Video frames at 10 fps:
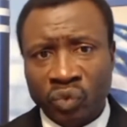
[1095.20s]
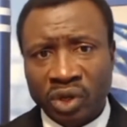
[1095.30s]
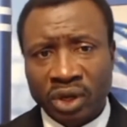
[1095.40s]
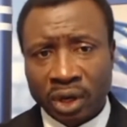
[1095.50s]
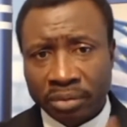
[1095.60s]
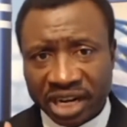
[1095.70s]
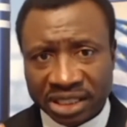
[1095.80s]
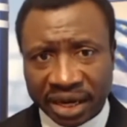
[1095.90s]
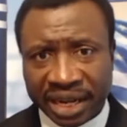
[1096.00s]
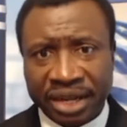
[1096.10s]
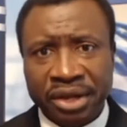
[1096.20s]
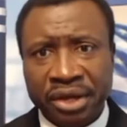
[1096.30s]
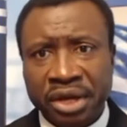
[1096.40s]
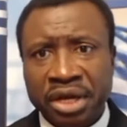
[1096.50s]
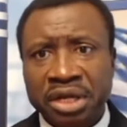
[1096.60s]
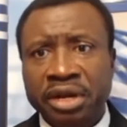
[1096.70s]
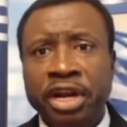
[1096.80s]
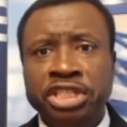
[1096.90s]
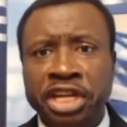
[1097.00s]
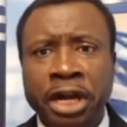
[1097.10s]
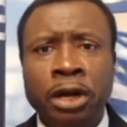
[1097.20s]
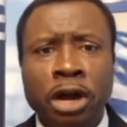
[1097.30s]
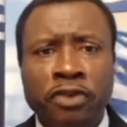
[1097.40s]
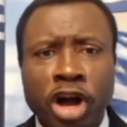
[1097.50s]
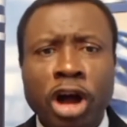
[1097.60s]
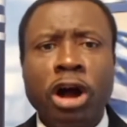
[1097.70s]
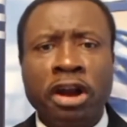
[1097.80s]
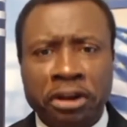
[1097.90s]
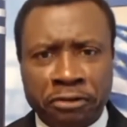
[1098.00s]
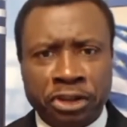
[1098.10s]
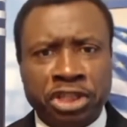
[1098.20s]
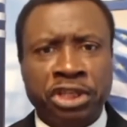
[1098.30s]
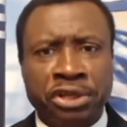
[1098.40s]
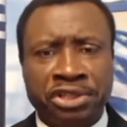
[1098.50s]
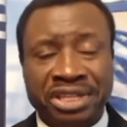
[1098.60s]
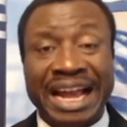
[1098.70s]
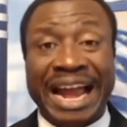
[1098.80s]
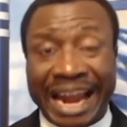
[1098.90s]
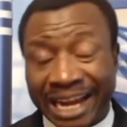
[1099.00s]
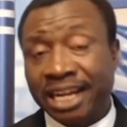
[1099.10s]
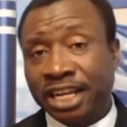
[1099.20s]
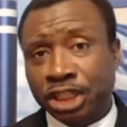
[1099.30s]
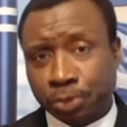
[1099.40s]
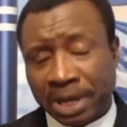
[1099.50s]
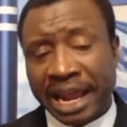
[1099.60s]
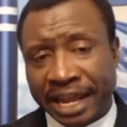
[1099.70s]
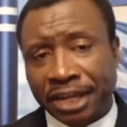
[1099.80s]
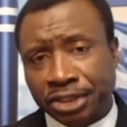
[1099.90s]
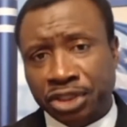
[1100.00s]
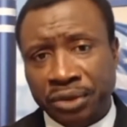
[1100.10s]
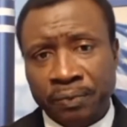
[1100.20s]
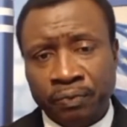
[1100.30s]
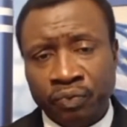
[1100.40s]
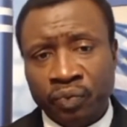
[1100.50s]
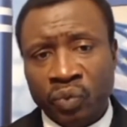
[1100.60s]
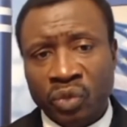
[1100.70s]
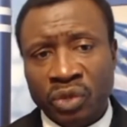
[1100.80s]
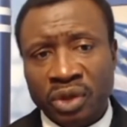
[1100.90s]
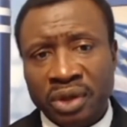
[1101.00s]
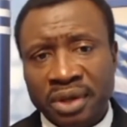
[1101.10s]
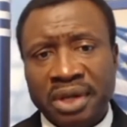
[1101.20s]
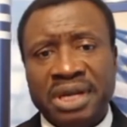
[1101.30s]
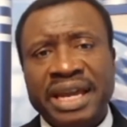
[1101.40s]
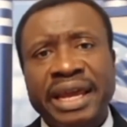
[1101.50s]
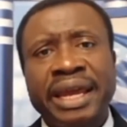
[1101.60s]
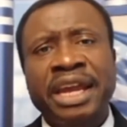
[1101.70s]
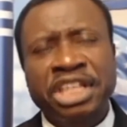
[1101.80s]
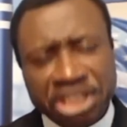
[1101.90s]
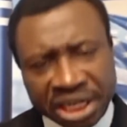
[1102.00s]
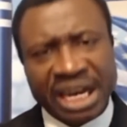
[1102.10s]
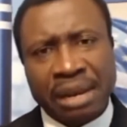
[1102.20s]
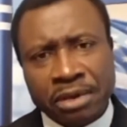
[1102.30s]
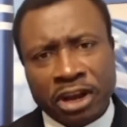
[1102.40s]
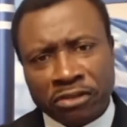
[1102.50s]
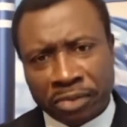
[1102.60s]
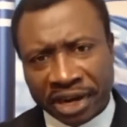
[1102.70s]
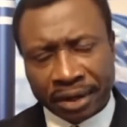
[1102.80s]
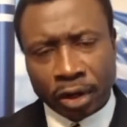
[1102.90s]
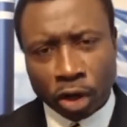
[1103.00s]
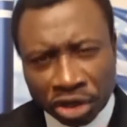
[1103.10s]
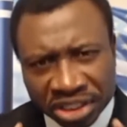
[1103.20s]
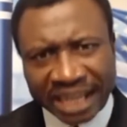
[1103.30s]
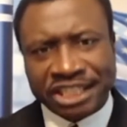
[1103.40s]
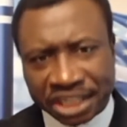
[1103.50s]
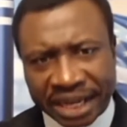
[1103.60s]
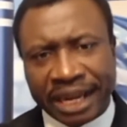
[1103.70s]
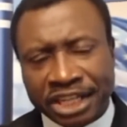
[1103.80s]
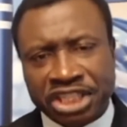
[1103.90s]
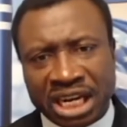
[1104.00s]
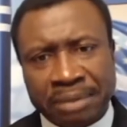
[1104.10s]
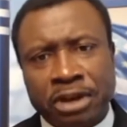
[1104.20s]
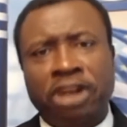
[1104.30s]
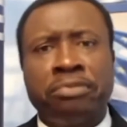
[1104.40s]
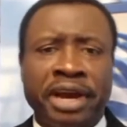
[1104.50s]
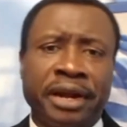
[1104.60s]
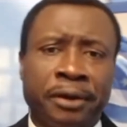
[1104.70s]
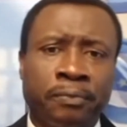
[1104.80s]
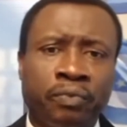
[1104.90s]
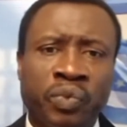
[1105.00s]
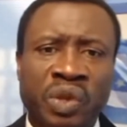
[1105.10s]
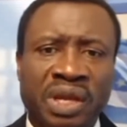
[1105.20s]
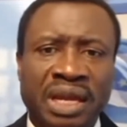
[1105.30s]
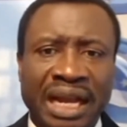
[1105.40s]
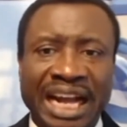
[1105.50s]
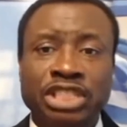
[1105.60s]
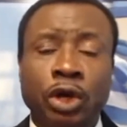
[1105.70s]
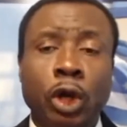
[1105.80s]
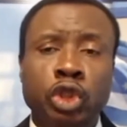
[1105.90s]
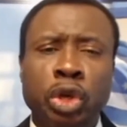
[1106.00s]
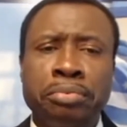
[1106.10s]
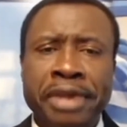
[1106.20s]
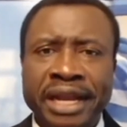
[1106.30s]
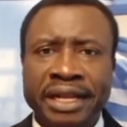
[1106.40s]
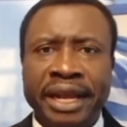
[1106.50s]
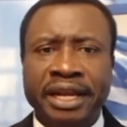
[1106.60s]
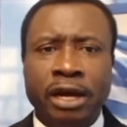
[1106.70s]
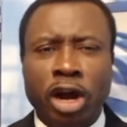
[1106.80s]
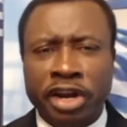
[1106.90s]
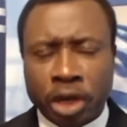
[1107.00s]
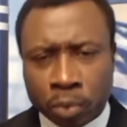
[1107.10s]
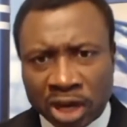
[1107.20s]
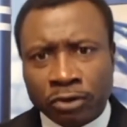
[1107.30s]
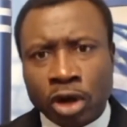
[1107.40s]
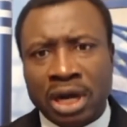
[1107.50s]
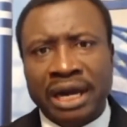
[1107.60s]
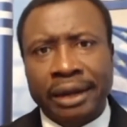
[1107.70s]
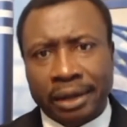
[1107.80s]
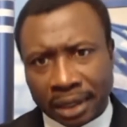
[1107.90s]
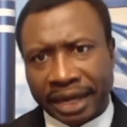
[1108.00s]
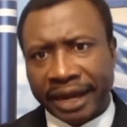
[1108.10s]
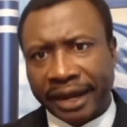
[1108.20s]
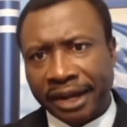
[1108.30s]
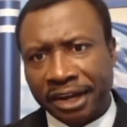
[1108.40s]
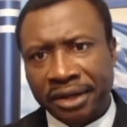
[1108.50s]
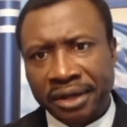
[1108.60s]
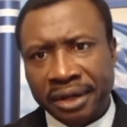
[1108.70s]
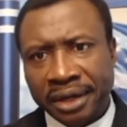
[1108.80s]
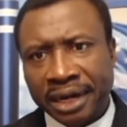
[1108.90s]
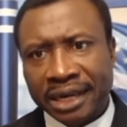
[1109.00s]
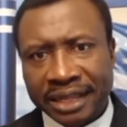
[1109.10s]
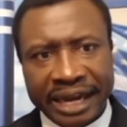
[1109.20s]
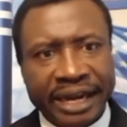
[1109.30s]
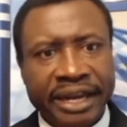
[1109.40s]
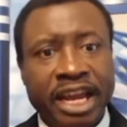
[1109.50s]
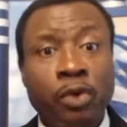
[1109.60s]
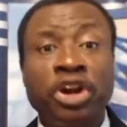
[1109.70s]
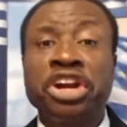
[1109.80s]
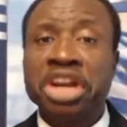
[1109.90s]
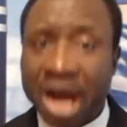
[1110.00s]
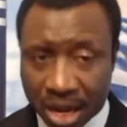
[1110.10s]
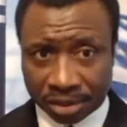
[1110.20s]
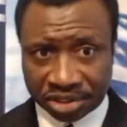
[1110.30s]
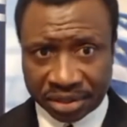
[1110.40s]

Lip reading: Number three, the return of all refugees and the displaced. The interim government, or this interim government, has also made it unequivocally clear that it will not